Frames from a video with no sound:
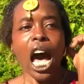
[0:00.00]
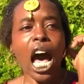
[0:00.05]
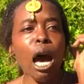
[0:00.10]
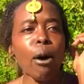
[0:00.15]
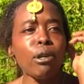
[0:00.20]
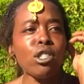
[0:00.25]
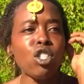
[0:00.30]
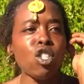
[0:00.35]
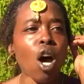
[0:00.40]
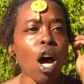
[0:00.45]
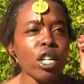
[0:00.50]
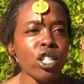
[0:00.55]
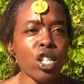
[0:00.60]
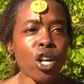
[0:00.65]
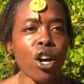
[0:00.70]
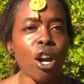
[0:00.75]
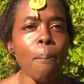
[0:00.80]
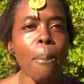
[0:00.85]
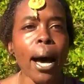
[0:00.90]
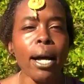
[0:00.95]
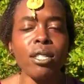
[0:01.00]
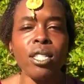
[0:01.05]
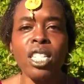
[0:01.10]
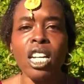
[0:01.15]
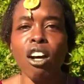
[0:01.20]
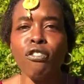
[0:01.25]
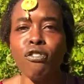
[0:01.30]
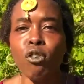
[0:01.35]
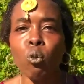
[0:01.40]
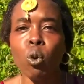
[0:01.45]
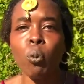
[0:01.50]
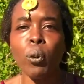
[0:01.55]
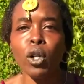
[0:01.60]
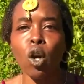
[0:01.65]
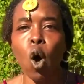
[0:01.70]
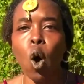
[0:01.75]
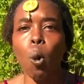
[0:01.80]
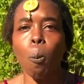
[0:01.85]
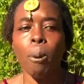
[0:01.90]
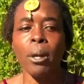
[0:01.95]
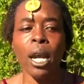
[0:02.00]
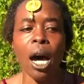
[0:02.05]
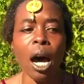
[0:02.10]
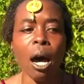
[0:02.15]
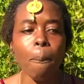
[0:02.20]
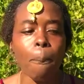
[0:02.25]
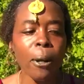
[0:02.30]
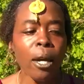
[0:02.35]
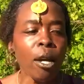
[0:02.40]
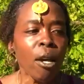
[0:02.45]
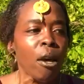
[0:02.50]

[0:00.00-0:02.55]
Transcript: I would talk to her about stuff and we would open up.